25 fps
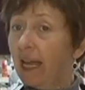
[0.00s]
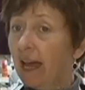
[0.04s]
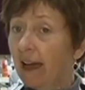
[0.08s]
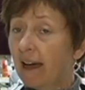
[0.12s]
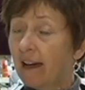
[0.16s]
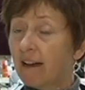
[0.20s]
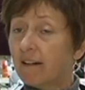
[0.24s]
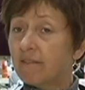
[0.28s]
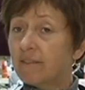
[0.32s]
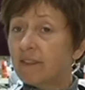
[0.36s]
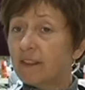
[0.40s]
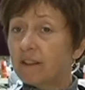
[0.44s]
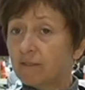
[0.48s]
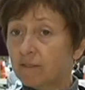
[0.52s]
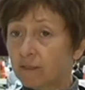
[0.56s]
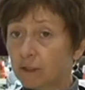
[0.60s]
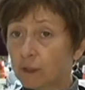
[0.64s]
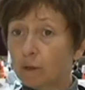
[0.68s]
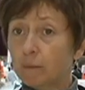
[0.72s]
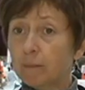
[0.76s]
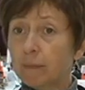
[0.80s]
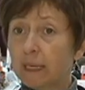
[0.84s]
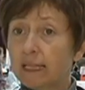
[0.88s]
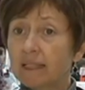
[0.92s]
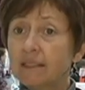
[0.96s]
have the
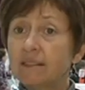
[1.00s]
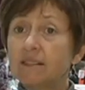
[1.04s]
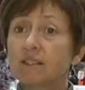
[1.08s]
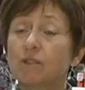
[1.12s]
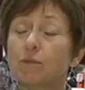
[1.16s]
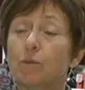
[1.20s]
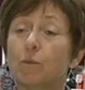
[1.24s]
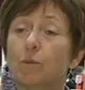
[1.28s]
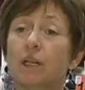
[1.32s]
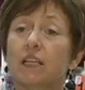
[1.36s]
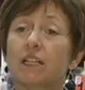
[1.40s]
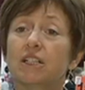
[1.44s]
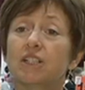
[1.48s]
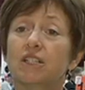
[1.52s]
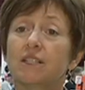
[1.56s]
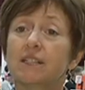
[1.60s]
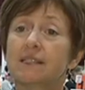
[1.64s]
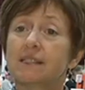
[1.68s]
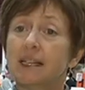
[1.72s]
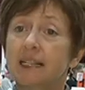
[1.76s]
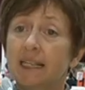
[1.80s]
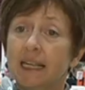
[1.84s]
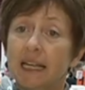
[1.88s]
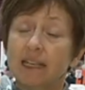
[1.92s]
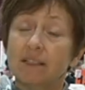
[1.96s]
flu mist, which
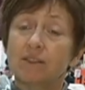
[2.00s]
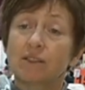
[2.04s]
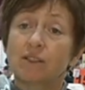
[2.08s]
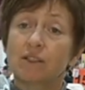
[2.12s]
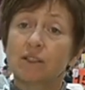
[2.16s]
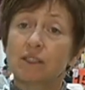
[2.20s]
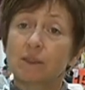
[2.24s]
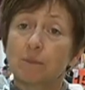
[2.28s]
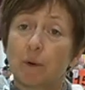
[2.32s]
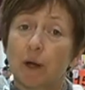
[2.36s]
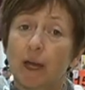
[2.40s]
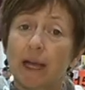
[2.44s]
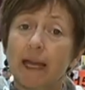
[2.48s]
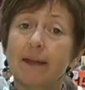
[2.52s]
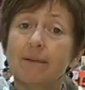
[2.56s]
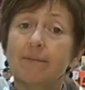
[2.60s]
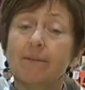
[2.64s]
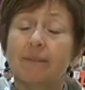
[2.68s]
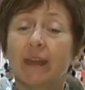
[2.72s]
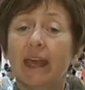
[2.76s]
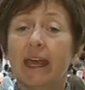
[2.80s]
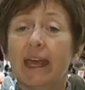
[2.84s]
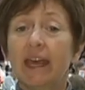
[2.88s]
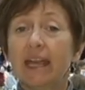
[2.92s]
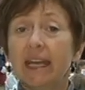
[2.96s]
is a nasal spray.
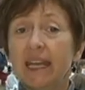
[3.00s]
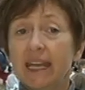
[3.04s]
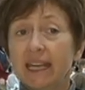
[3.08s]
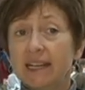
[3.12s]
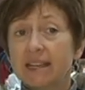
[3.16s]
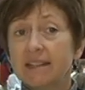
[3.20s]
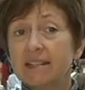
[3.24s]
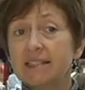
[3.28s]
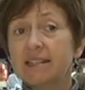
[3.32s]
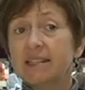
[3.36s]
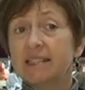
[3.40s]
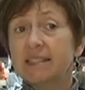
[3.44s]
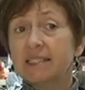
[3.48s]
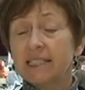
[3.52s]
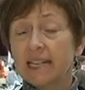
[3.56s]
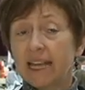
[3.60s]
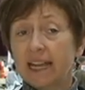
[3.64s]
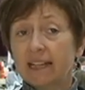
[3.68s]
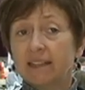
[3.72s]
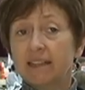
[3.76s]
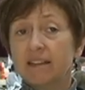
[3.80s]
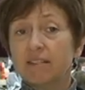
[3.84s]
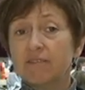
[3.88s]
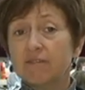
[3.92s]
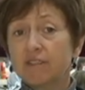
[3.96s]
It is
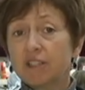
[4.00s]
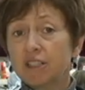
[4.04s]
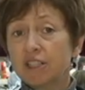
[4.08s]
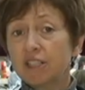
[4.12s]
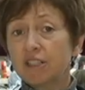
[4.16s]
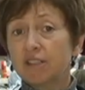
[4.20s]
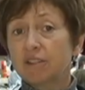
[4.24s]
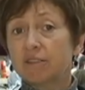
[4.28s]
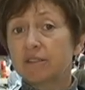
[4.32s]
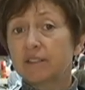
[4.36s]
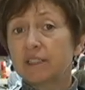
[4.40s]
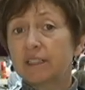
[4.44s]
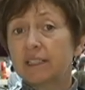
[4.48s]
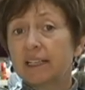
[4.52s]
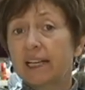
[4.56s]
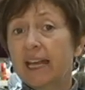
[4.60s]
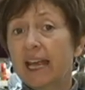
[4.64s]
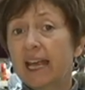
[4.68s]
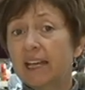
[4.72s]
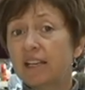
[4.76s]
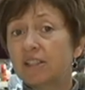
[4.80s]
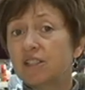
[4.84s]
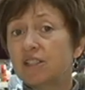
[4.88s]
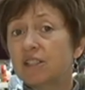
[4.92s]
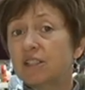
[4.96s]
intended for children
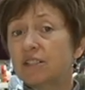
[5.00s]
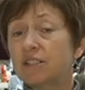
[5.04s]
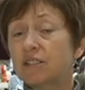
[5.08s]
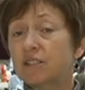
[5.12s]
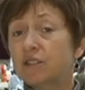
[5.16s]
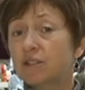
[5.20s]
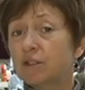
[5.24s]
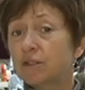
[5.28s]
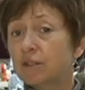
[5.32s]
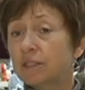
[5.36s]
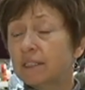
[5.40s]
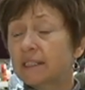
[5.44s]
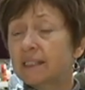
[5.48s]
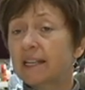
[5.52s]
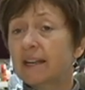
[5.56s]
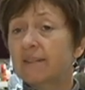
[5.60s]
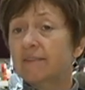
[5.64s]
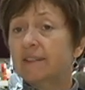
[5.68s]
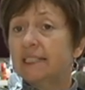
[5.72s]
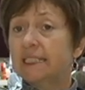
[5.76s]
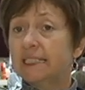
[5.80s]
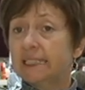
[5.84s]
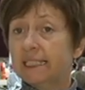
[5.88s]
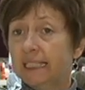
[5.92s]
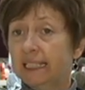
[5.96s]
ages 2 to
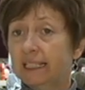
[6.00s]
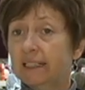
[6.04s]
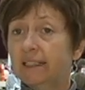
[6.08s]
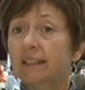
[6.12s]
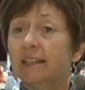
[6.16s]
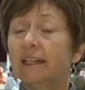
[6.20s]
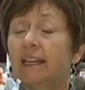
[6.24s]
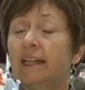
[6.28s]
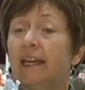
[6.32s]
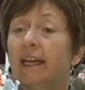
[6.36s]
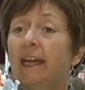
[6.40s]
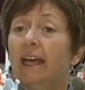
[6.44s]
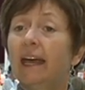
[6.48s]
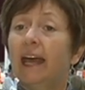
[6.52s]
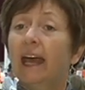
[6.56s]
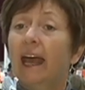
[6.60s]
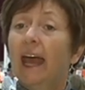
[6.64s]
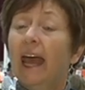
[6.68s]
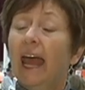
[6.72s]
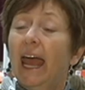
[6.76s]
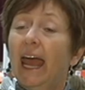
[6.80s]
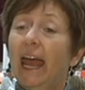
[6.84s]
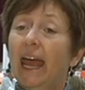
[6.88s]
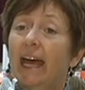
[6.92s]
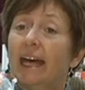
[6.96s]
17.
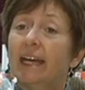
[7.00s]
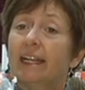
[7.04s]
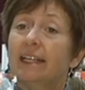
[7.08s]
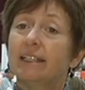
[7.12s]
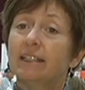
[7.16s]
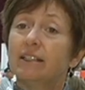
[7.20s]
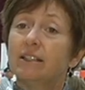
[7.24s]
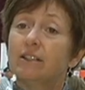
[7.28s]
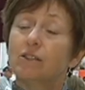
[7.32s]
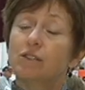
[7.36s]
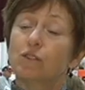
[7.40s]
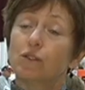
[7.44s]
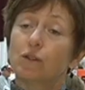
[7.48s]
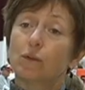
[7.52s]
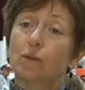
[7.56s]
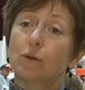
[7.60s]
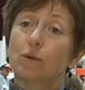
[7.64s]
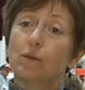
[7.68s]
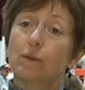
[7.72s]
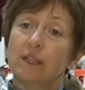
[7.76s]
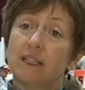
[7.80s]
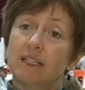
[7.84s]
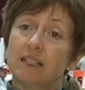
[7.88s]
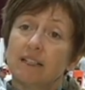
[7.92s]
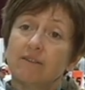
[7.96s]
And
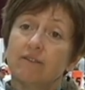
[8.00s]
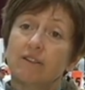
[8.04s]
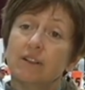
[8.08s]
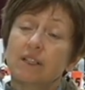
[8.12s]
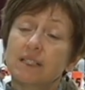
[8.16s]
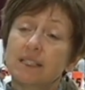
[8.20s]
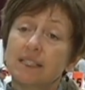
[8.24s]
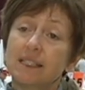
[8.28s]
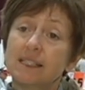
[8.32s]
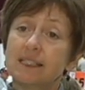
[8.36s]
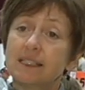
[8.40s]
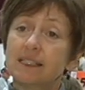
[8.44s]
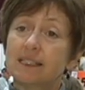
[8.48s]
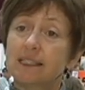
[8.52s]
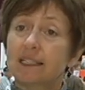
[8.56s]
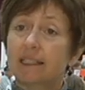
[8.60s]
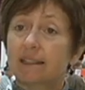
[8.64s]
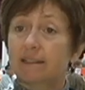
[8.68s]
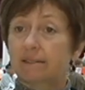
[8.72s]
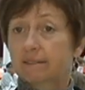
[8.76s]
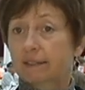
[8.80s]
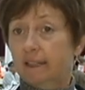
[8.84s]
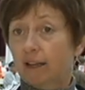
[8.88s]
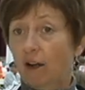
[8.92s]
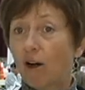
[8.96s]
so the difference
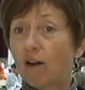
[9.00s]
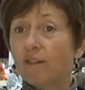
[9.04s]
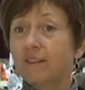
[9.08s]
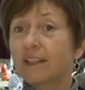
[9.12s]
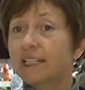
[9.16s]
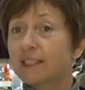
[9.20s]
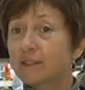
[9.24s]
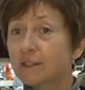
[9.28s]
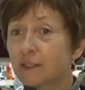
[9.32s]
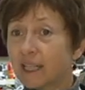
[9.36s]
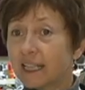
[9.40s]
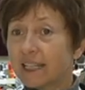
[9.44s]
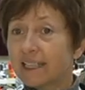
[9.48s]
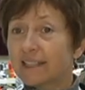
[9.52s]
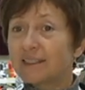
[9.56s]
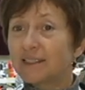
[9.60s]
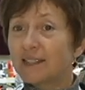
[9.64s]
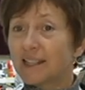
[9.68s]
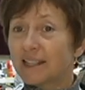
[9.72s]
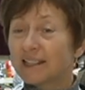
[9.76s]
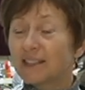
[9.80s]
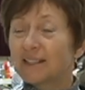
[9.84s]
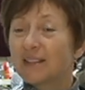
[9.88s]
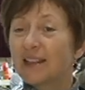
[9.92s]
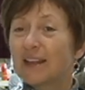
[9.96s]
obviously is
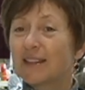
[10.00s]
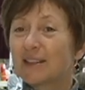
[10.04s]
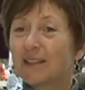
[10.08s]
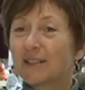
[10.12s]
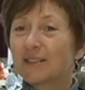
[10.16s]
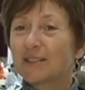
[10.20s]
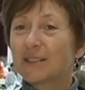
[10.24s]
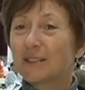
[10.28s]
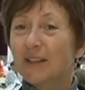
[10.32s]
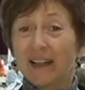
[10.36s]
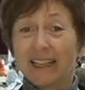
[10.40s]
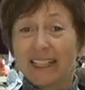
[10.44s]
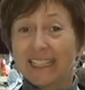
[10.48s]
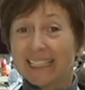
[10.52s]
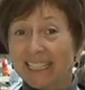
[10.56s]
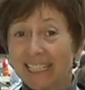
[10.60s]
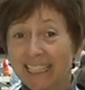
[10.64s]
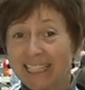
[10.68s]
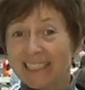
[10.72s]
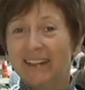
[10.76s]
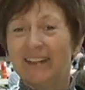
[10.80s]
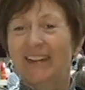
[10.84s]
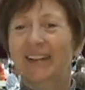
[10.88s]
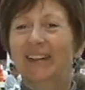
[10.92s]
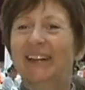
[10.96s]
that there's not a
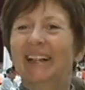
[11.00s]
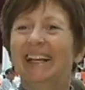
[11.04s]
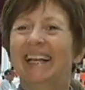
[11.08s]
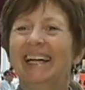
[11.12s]
needle.